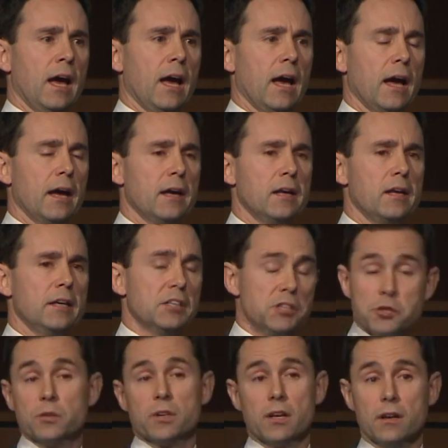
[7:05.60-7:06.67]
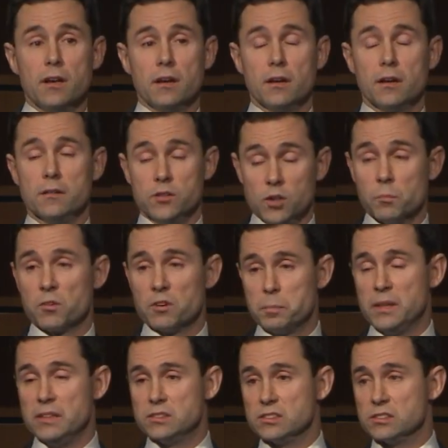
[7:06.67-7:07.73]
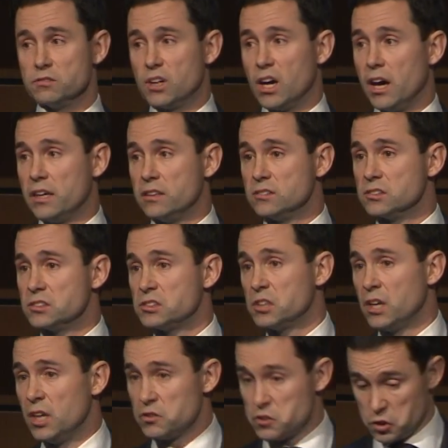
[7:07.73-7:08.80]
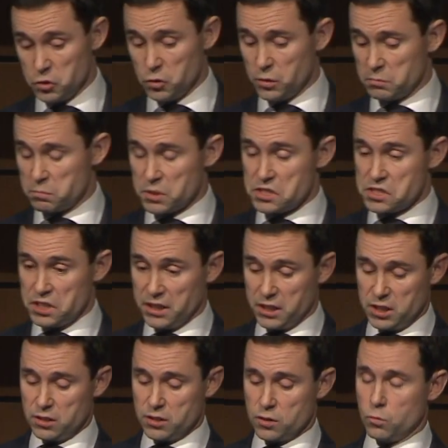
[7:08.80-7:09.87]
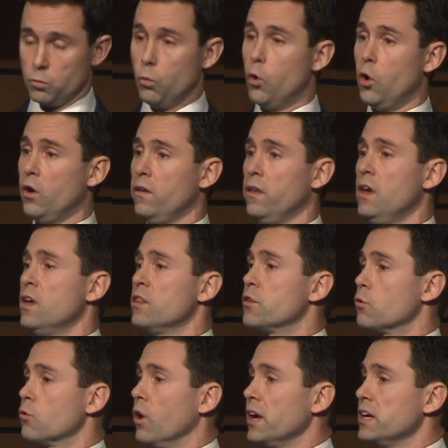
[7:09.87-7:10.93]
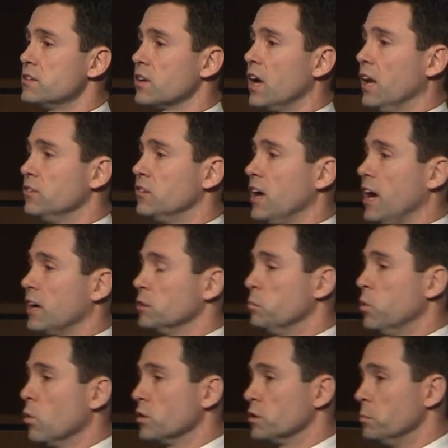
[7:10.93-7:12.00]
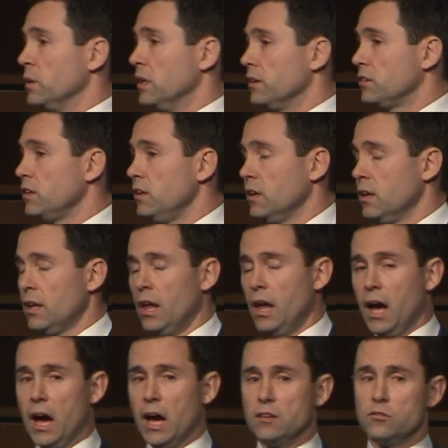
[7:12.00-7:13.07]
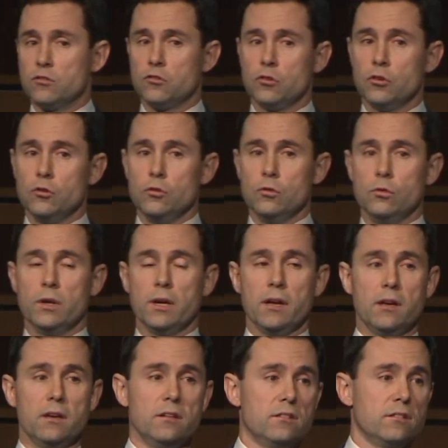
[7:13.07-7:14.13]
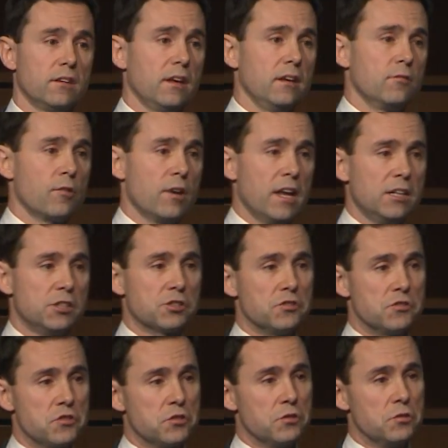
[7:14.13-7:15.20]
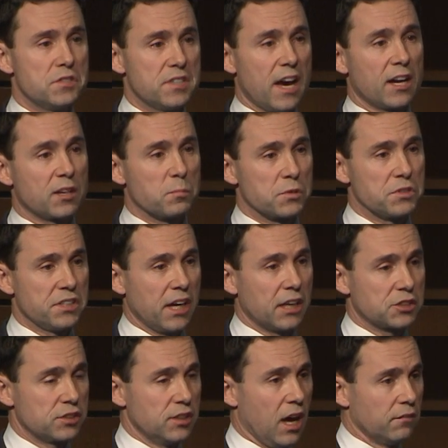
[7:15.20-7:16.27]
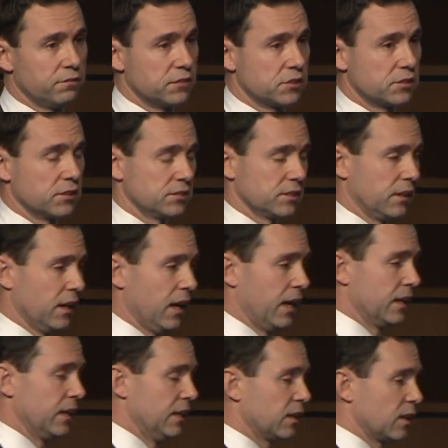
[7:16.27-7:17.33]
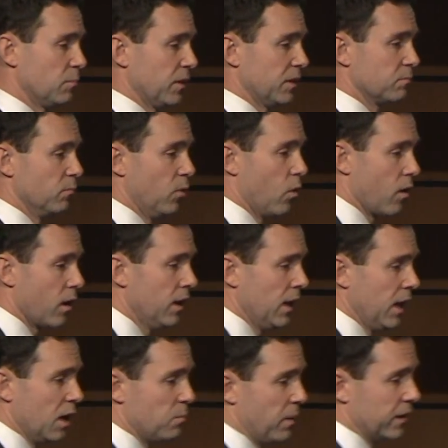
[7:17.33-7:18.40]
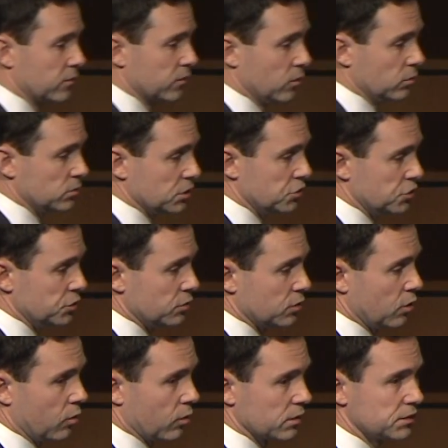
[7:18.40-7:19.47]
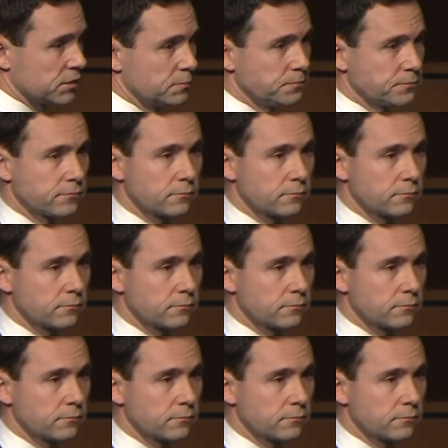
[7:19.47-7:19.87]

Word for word: uh, issued a, a number of pieces of guidance, two in particular. One, the right on data portability, and two is in relation to data protection officers and, and a little bit more about those in due course